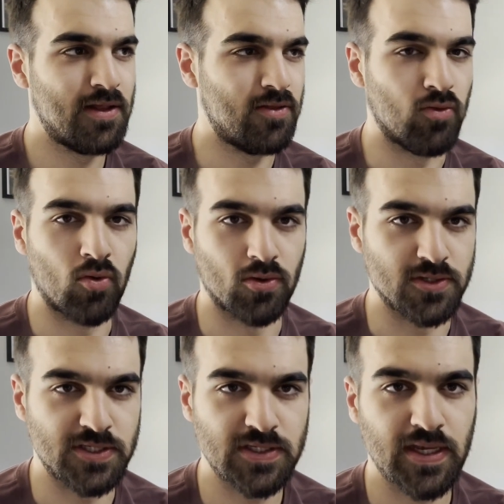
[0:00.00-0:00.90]

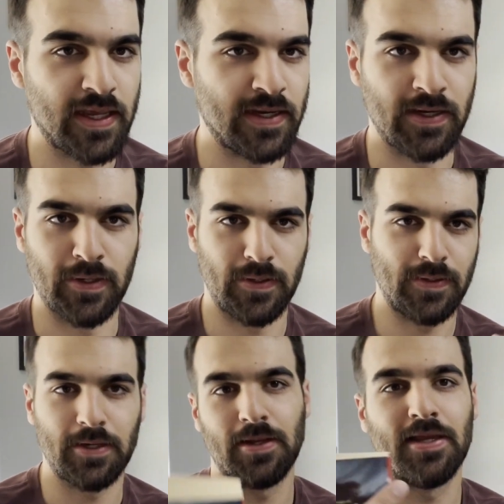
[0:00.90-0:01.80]
lords can
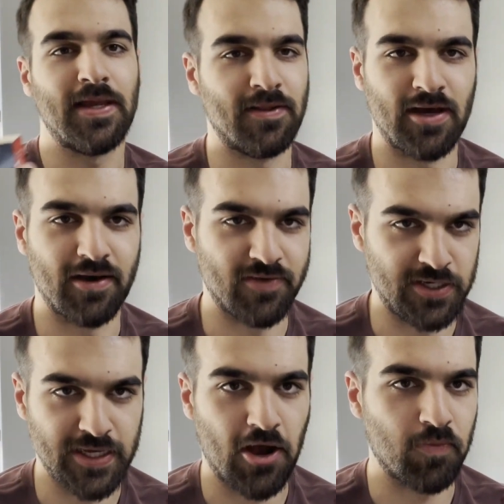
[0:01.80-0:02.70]
get a lot of
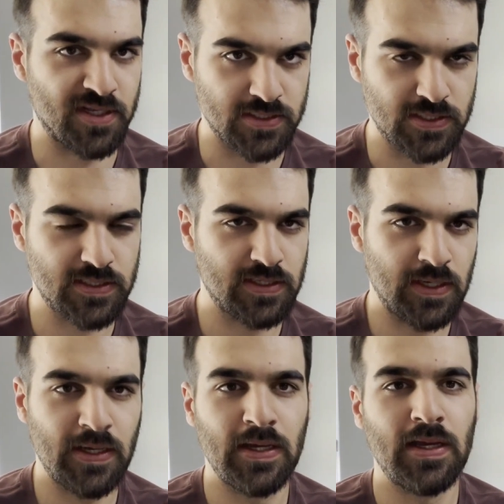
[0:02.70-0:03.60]
endowments.
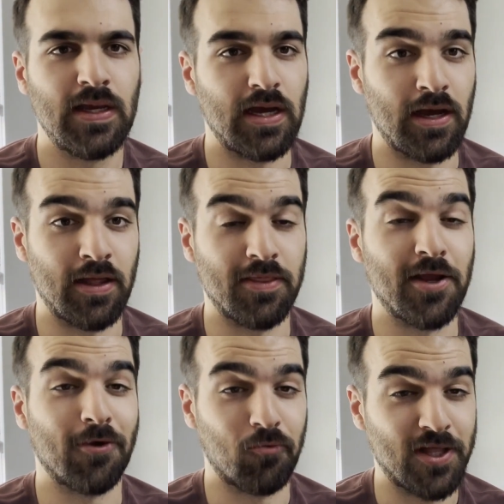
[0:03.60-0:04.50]
They
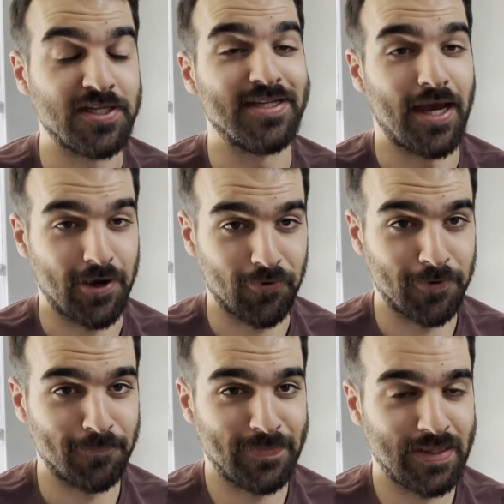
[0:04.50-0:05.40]
are well endowed,
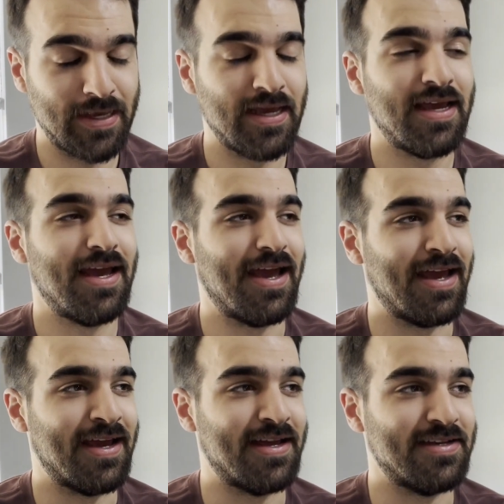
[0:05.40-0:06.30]

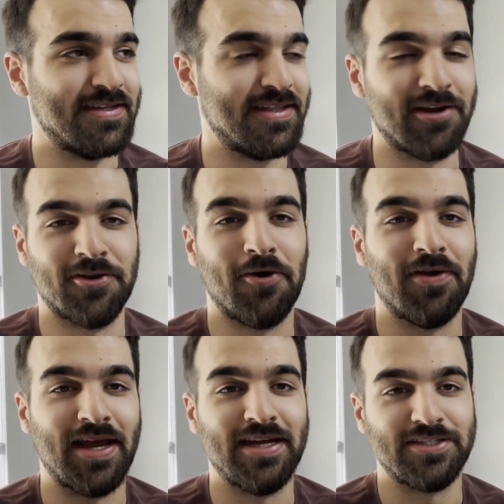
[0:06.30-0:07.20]
and they are known
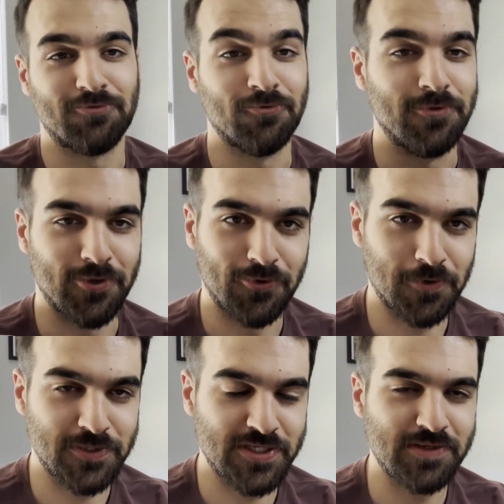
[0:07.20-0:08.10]
as rune
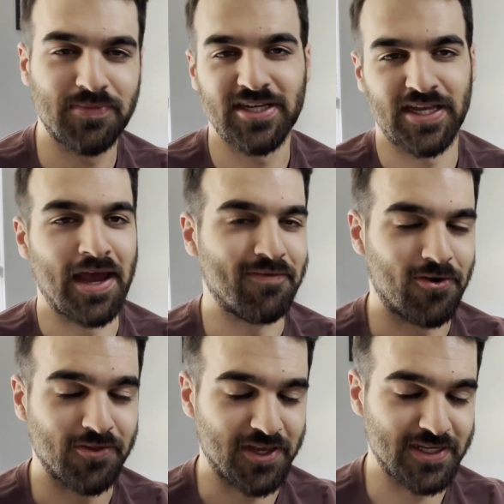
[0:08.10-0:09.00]
lords because I have
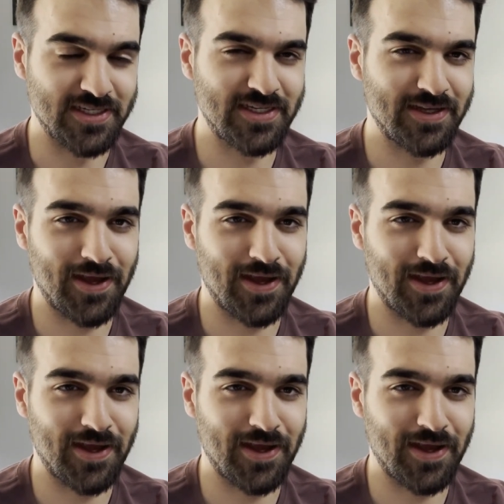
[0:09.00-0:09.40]
all these